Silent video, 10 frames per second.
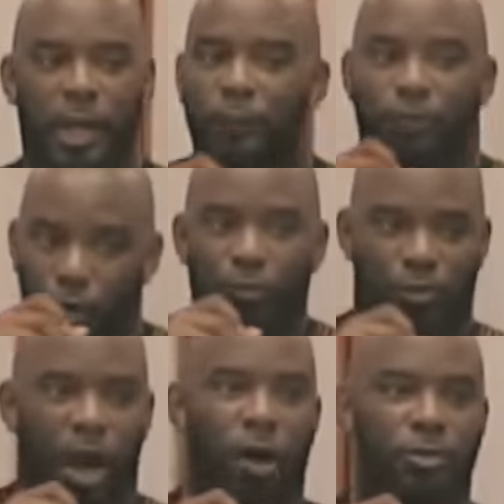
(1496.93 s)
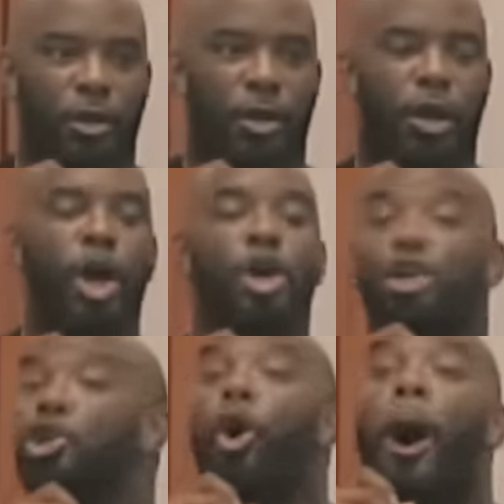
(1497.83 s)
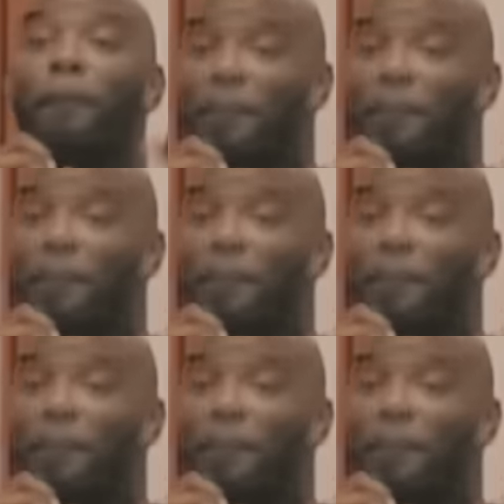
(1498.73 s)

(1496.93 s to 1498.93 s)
if you thought your